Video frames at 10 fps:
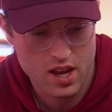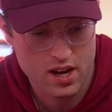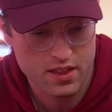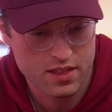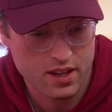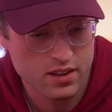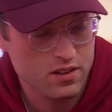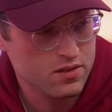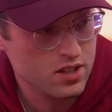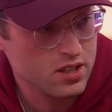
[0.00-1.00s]
And I think
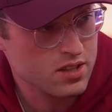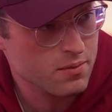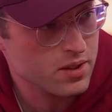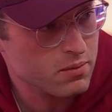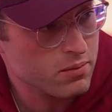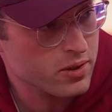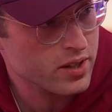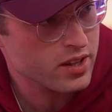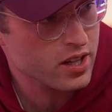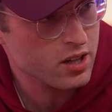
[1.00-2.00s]
there's, like, something
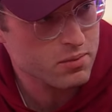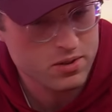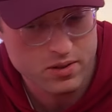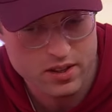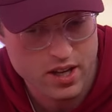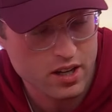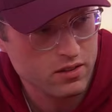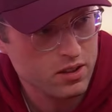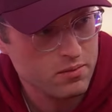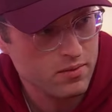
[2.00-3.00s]
brewing there between that group,